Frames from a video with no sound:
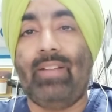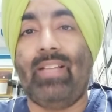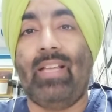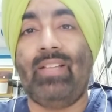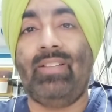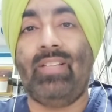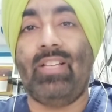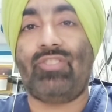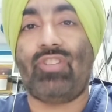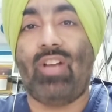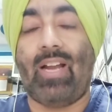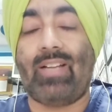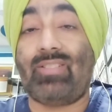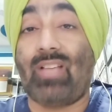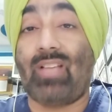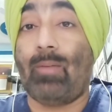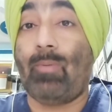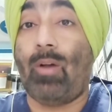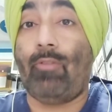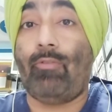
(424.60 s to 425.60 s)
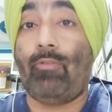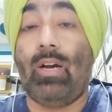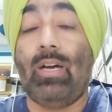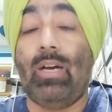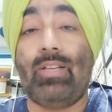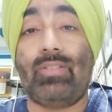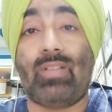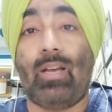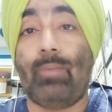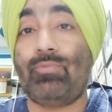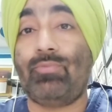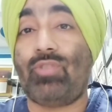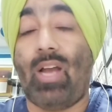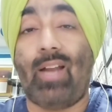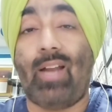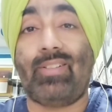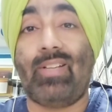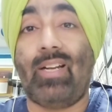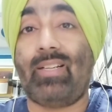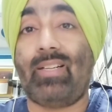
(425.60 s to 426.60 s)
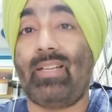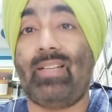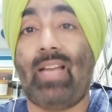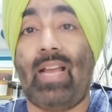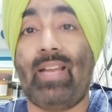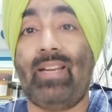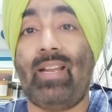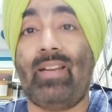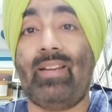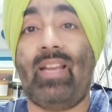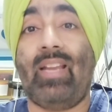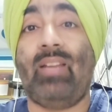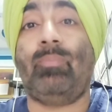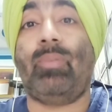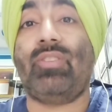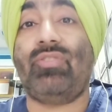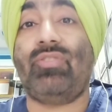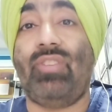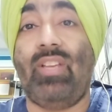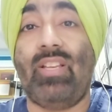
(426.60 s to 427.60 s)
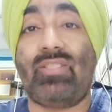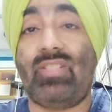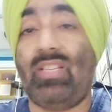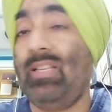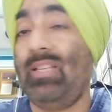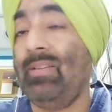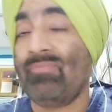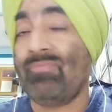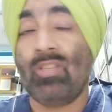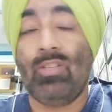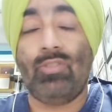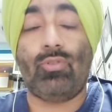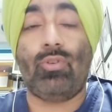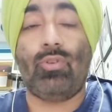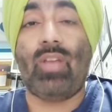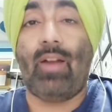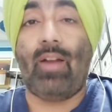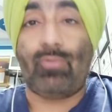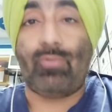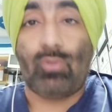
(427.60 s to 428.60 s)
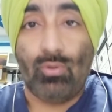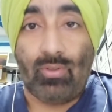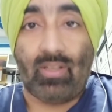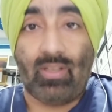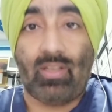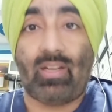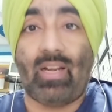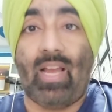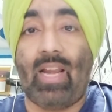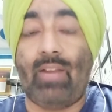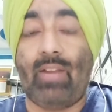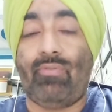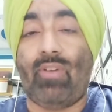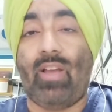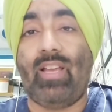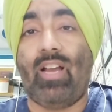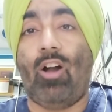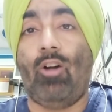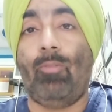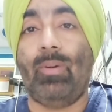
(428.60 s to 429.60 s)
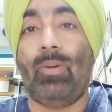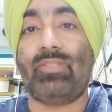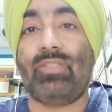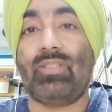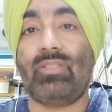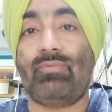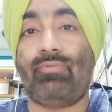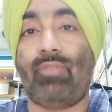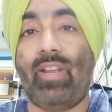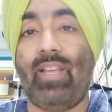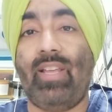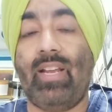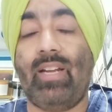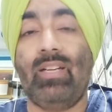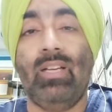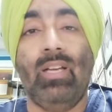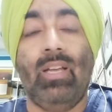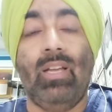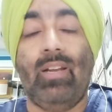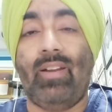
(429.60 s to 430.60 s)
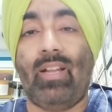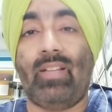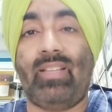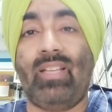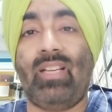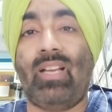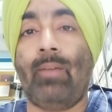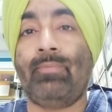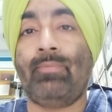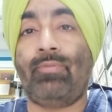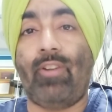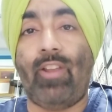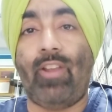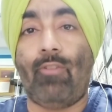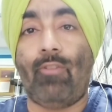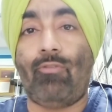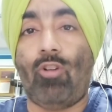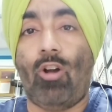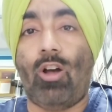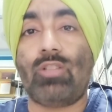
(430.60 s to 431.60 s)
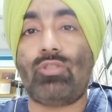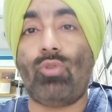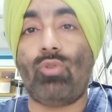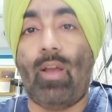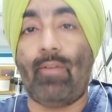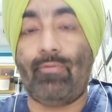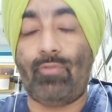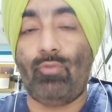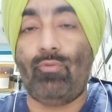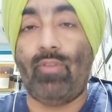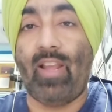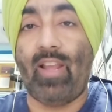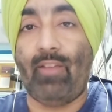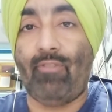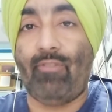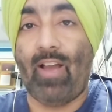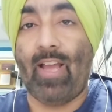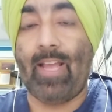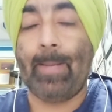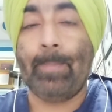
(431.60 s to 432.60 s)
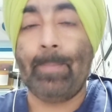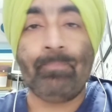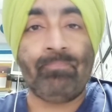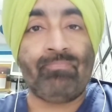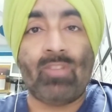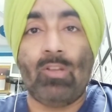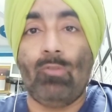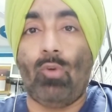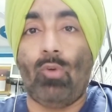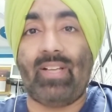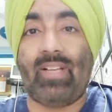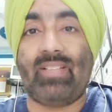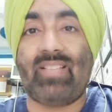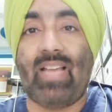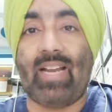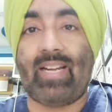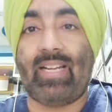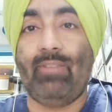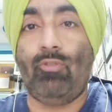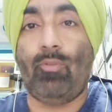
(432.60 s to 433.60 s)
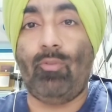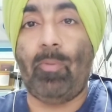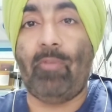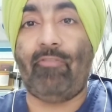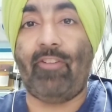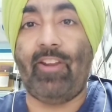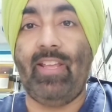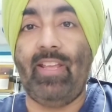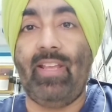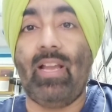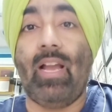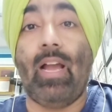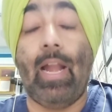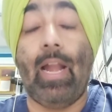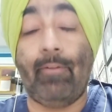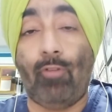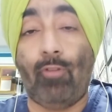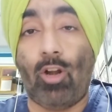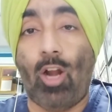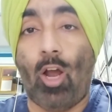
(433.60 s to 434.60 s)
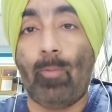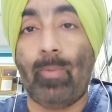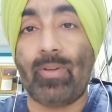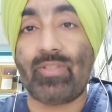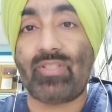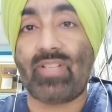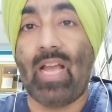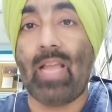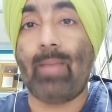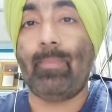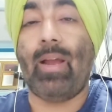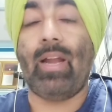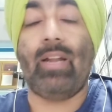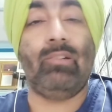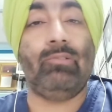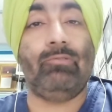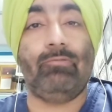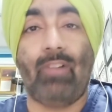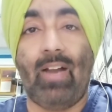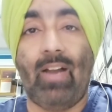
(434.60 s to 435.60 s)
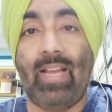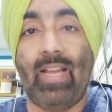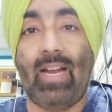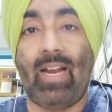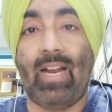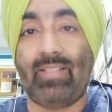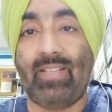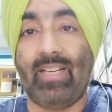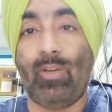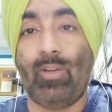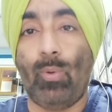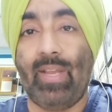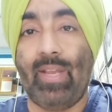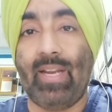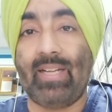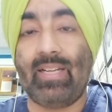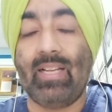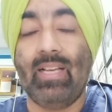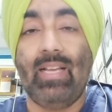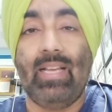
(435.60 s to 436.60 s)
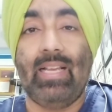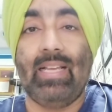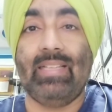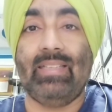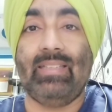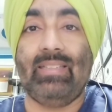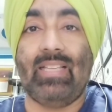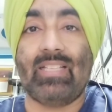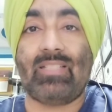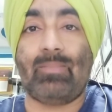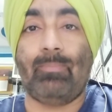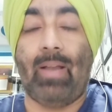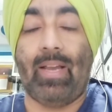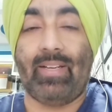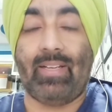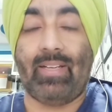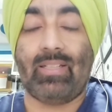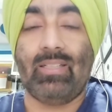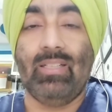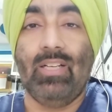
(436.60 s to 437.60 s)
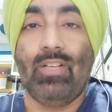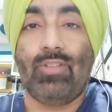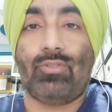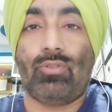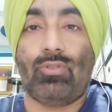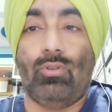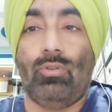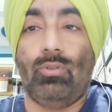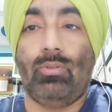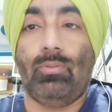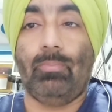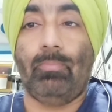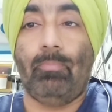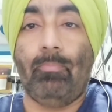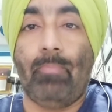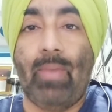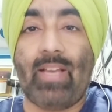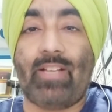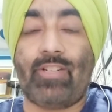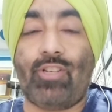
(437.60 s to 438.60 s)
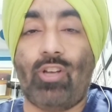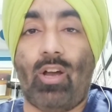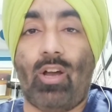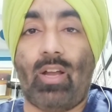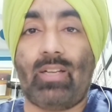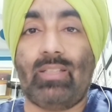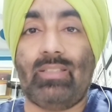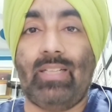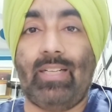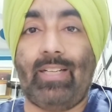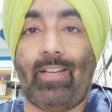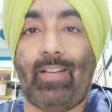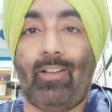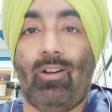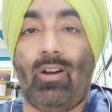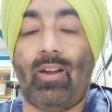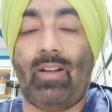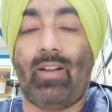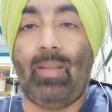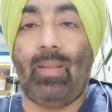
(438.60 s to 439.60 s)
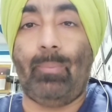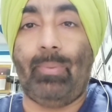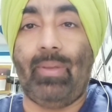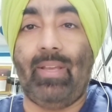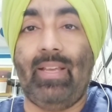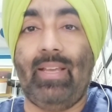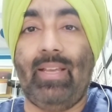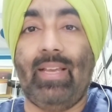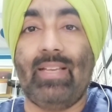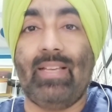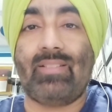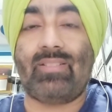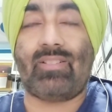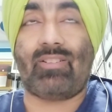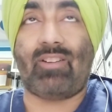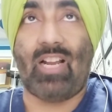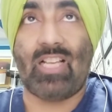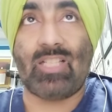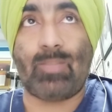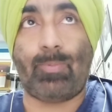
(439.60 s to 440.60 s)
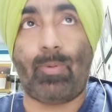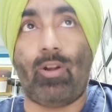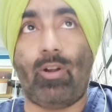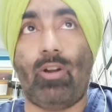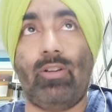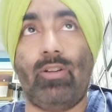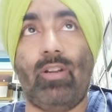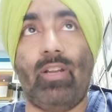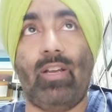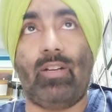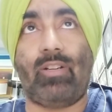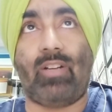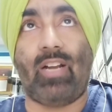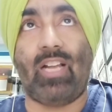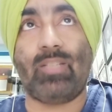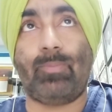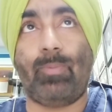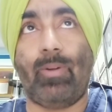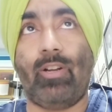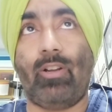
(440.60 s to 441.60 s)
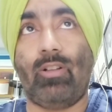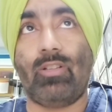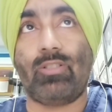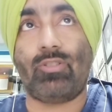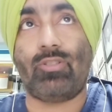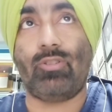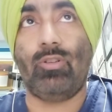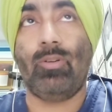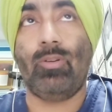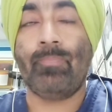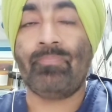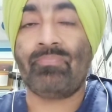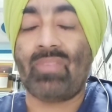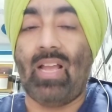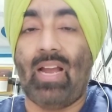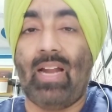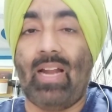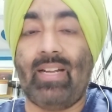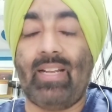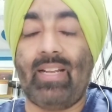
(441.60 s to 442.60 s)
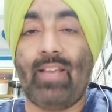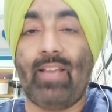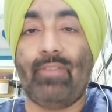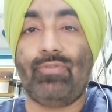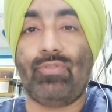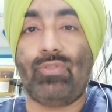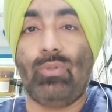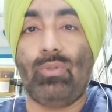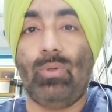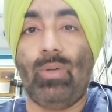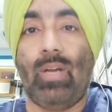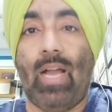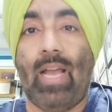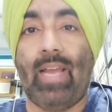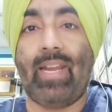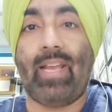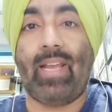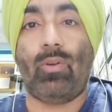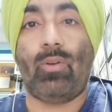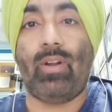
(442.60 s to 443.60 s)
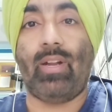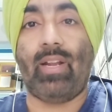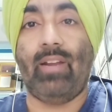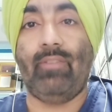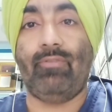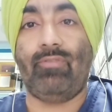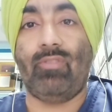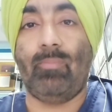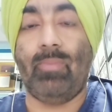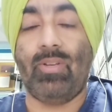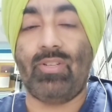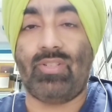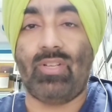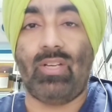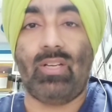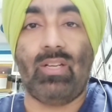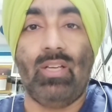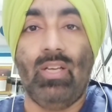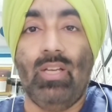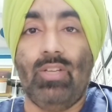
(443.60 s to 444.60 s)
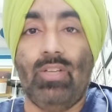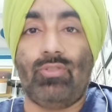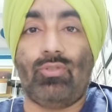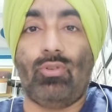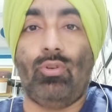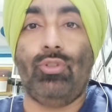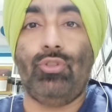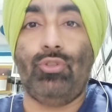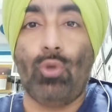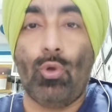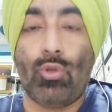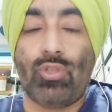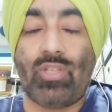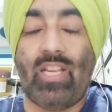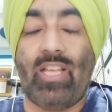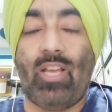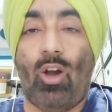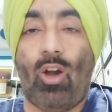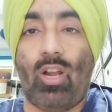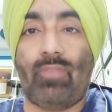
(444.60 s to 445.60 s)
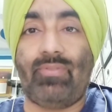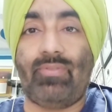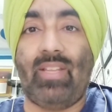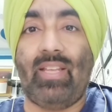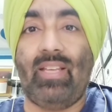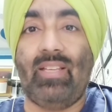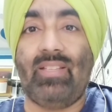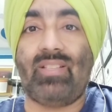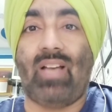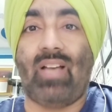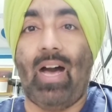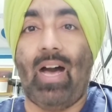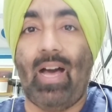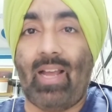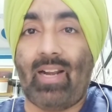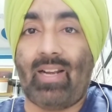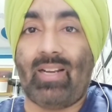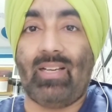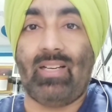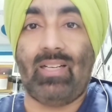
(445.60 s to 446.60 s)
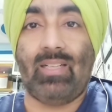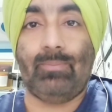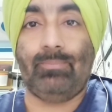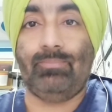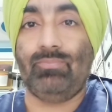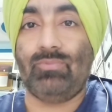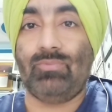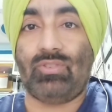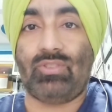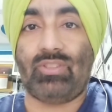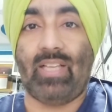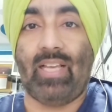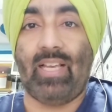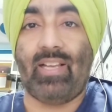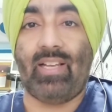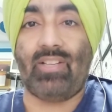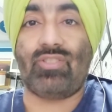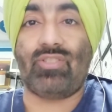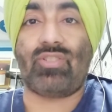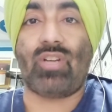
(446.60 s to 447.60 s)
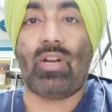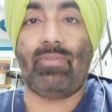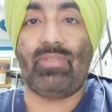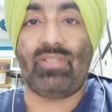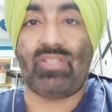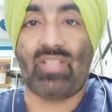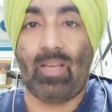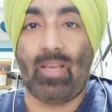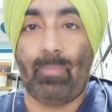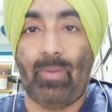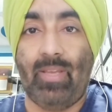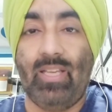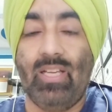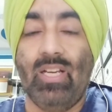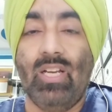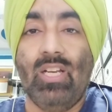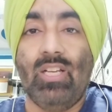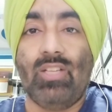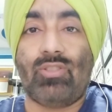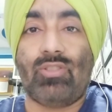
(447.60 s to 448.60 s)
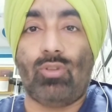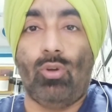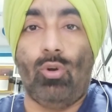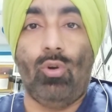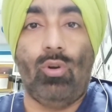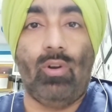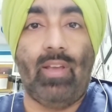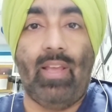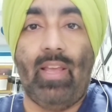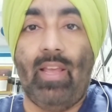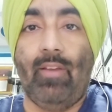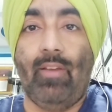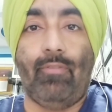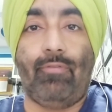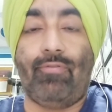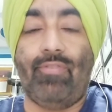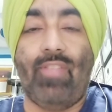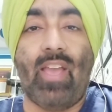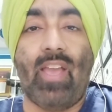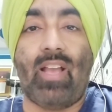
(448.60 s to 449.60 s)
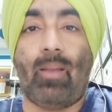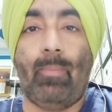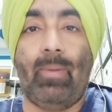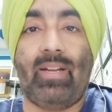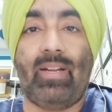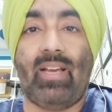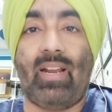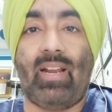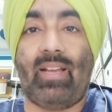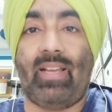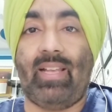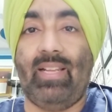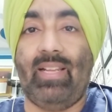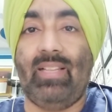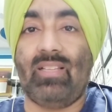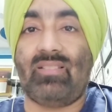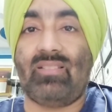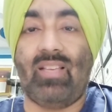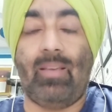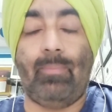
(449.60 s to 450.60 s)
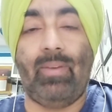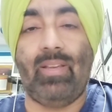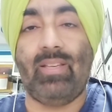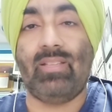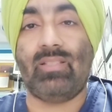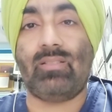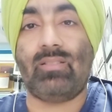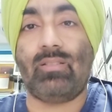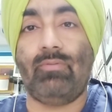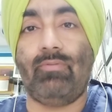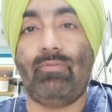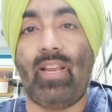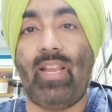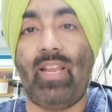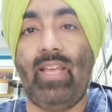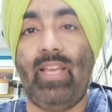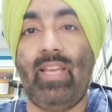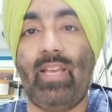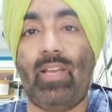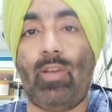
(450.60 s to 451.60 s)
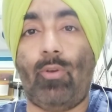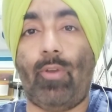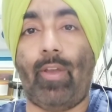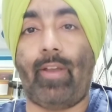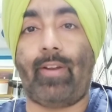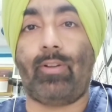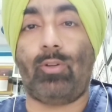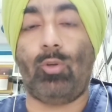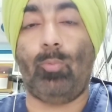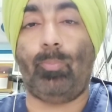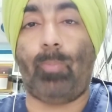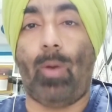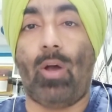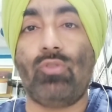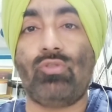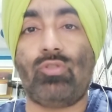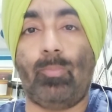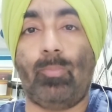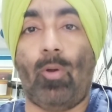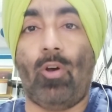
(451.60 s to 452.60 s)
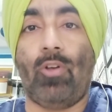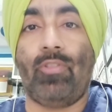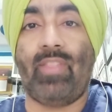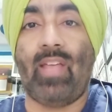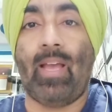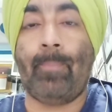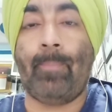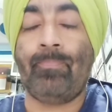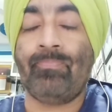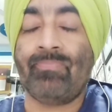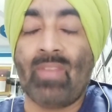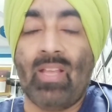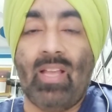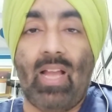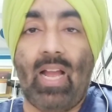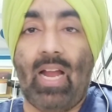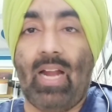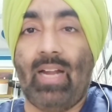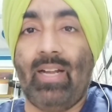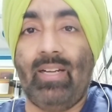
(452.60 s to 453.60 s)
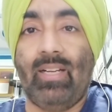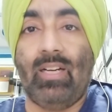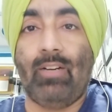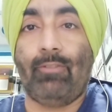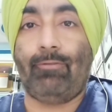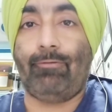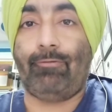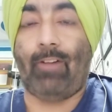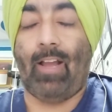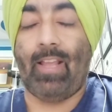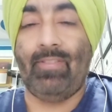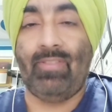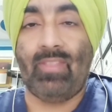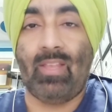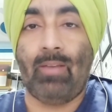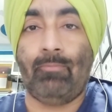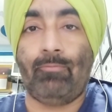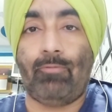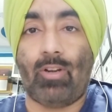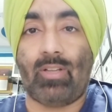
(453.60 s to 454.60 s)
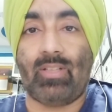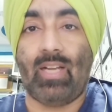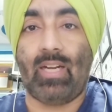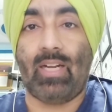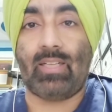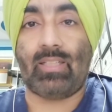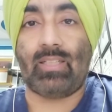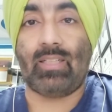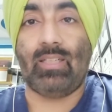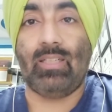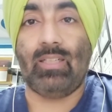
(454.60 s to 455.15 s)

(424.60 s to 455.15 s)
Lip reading: then they charge some charge at 999 plus GST. So you have to clarify how much is free. And nothing comes free of cost. So you have to verify what exactly would be free and for how much time and why are they doing it in this manner. So make sure that your DP is transparent also, and gives you an accurate information. So usually all of these are registered with SEBI. So if they commit harakiri, the SEBI is very quick to pounce upon them and fine them for that